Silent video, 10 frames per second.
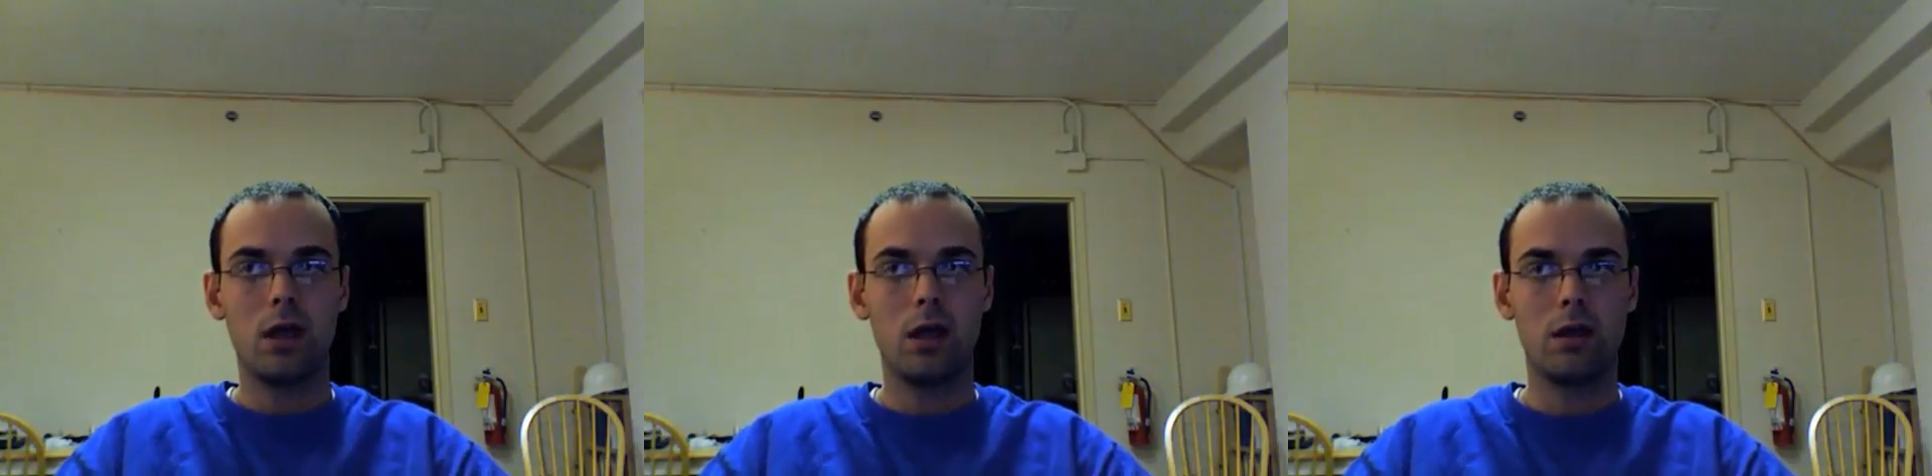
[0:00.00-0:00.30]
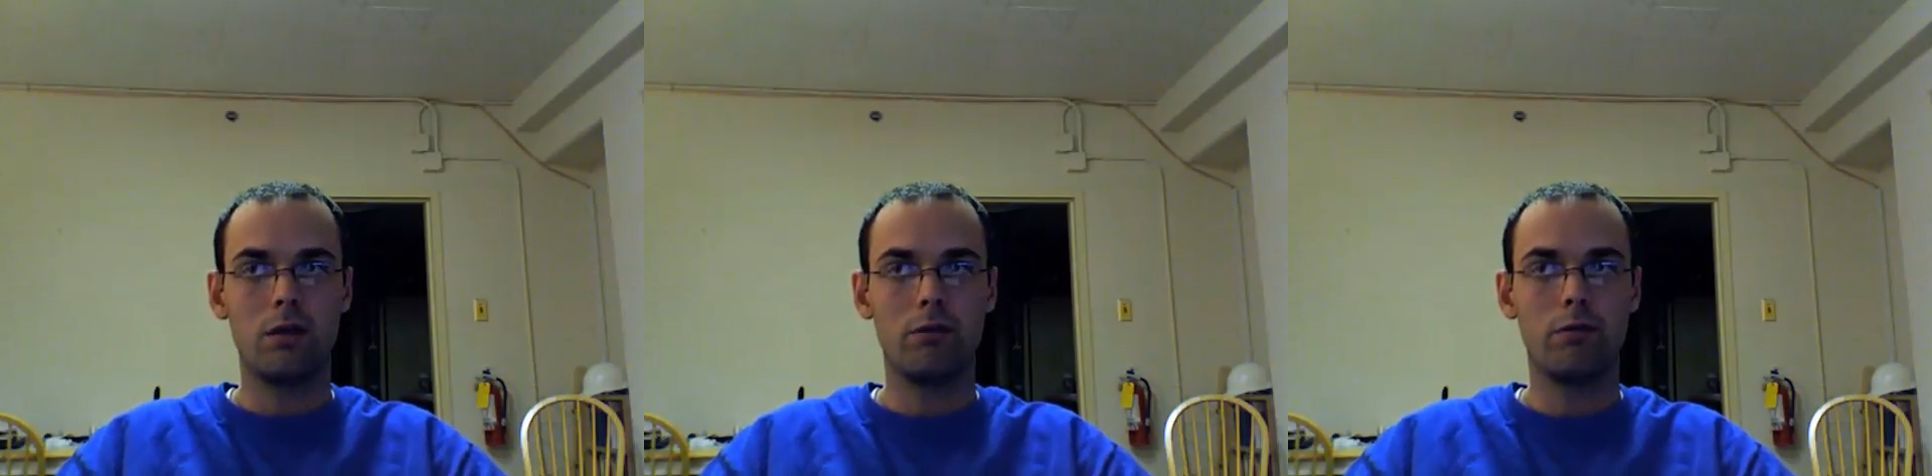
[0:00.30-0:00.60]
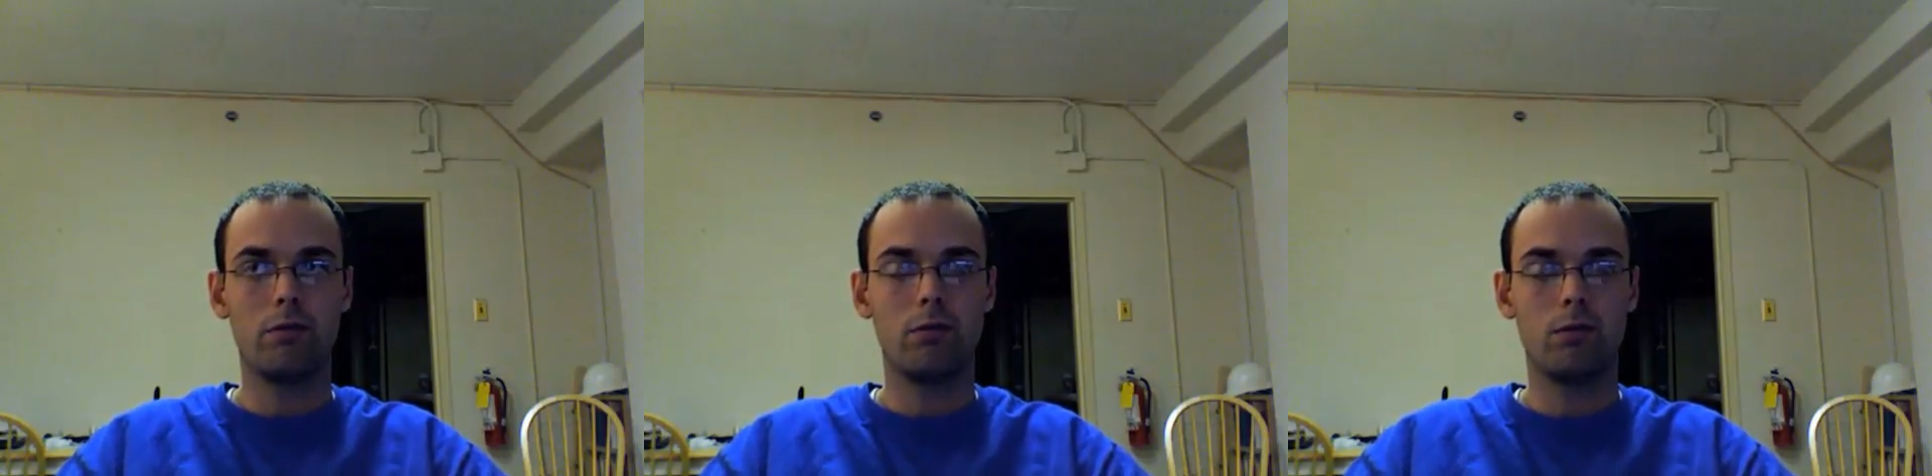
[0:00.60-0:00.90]

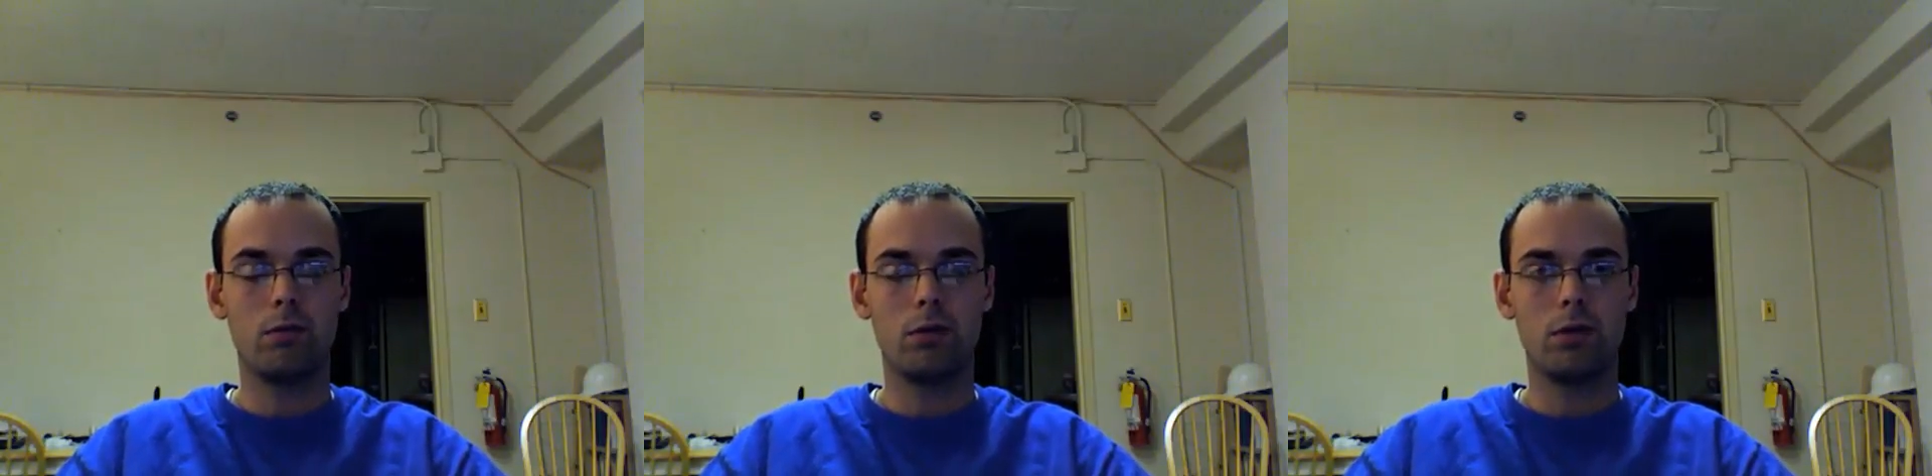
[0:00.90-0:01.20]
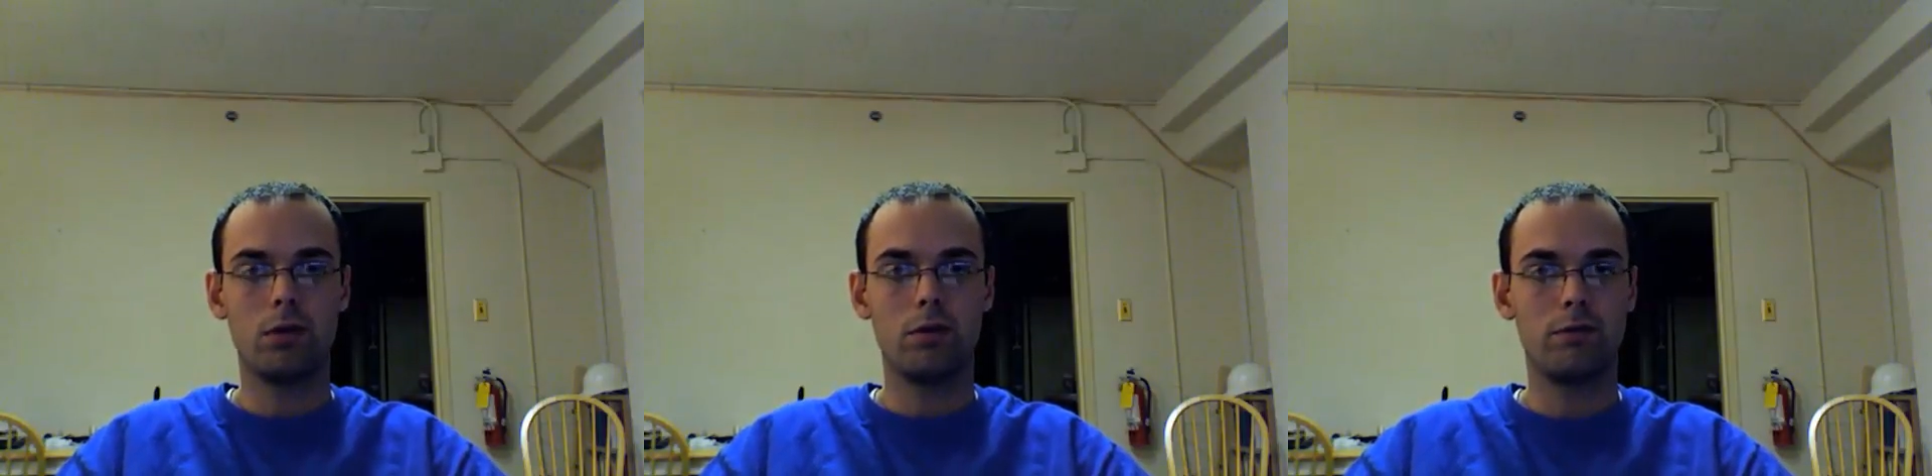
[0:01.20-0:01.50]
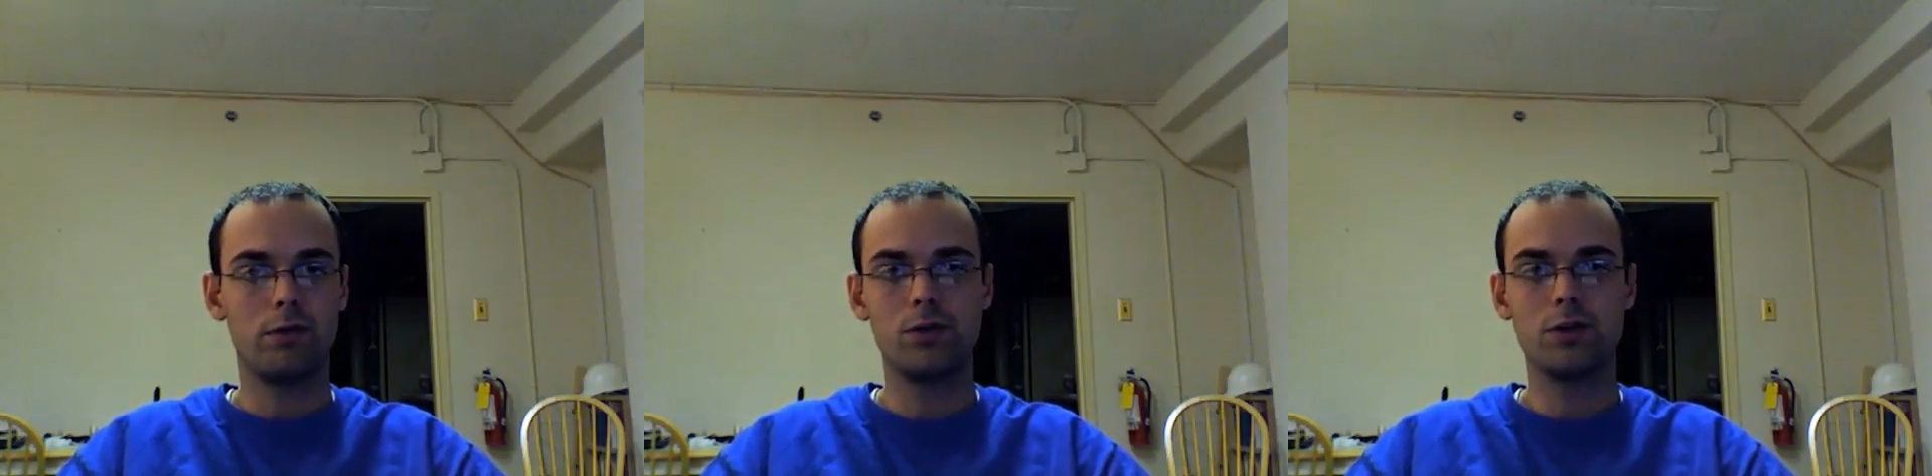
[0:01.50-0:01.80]
if the
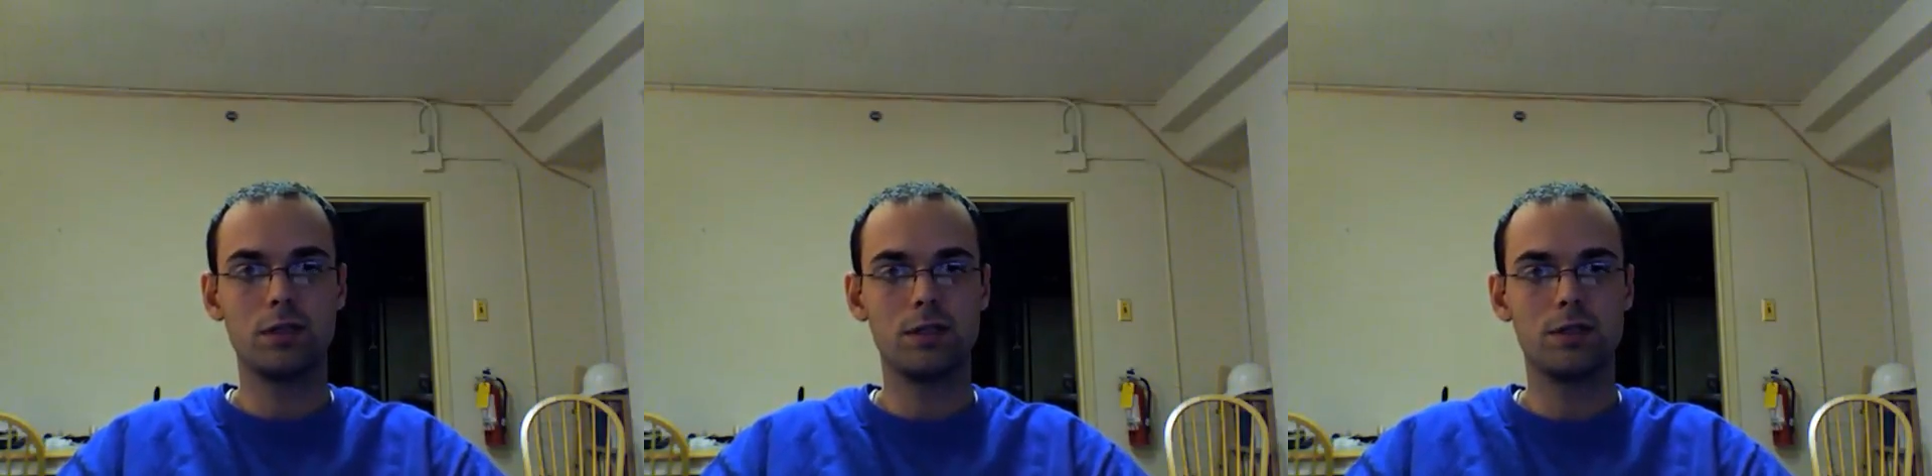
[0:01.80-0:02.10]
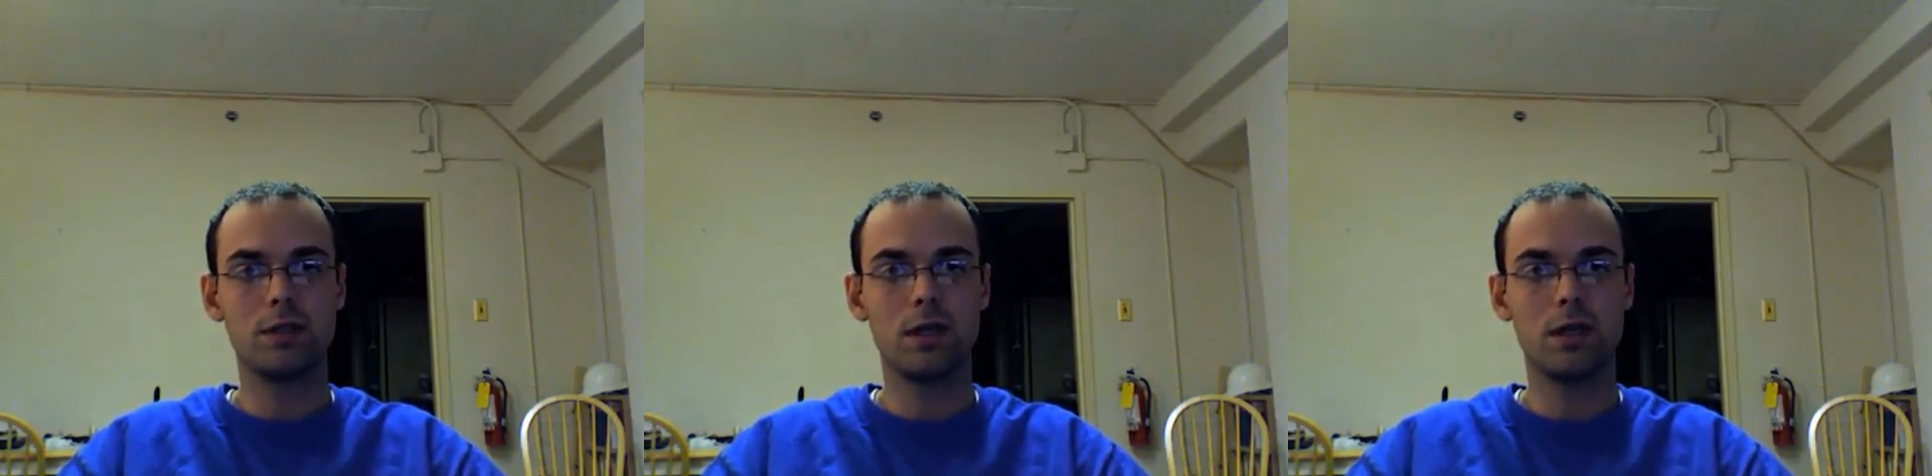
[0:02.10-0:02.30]
first sentence is